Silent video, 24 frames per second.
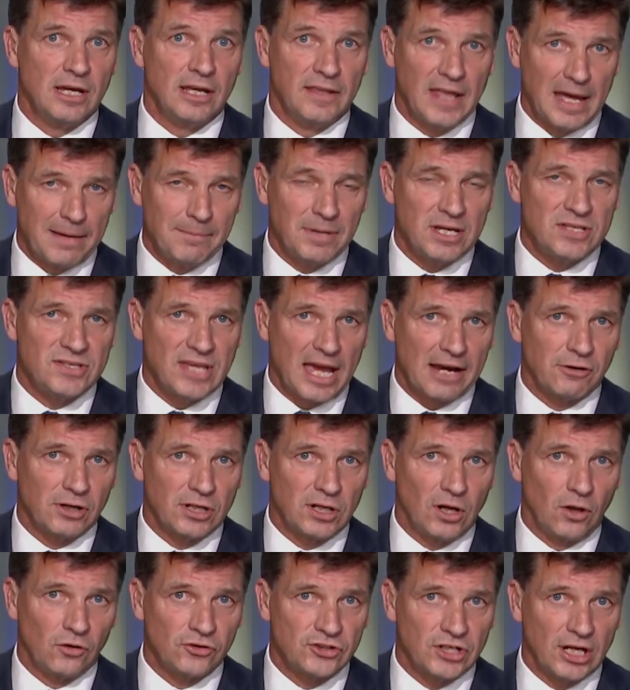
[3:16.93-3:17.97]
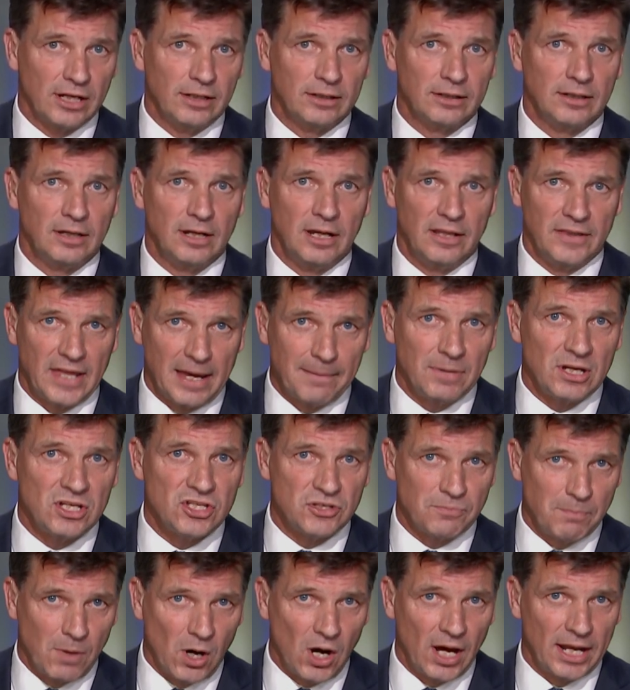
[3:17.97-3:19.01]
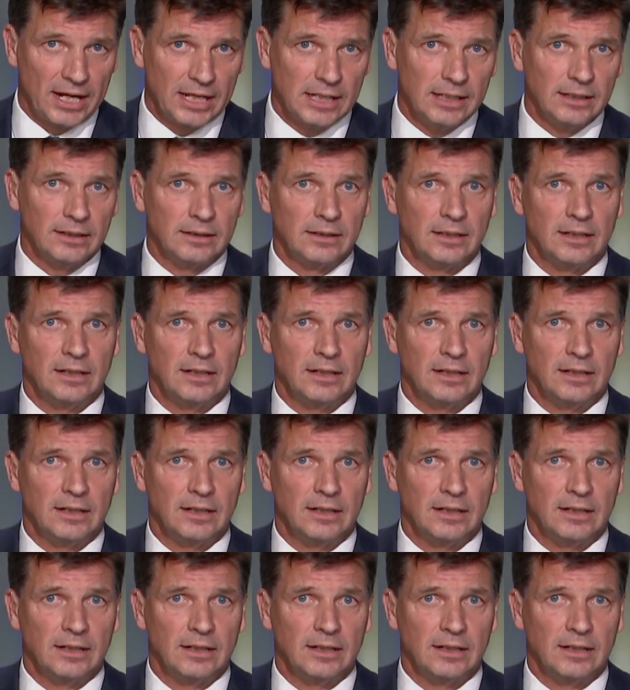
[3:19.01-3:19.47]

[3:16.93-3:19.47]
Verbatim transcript: That means agriculture, that means mining,